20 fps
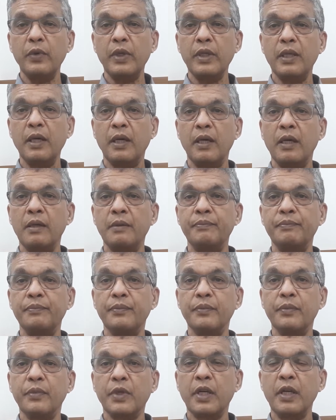with the
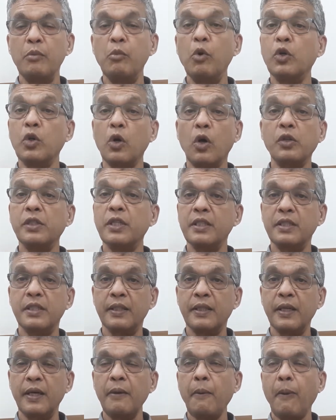
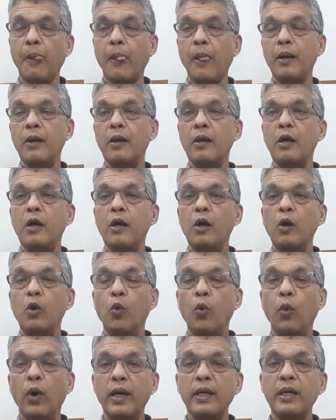chemotoxicity.
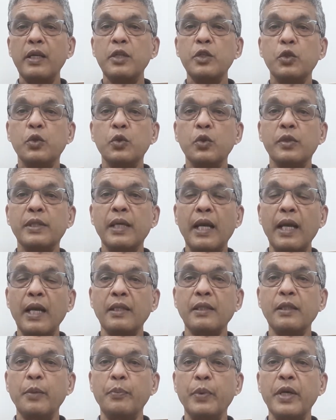One is to
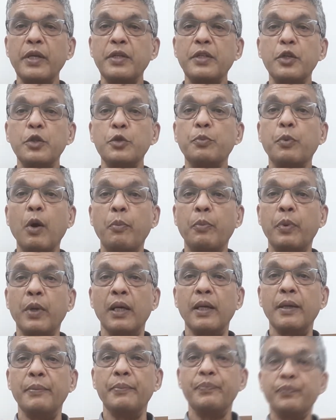select the patients
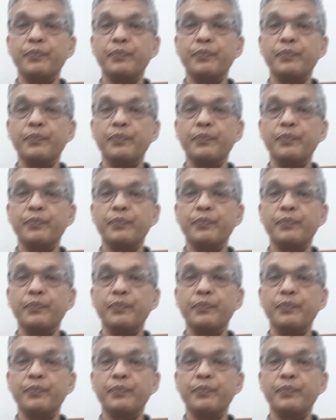properly.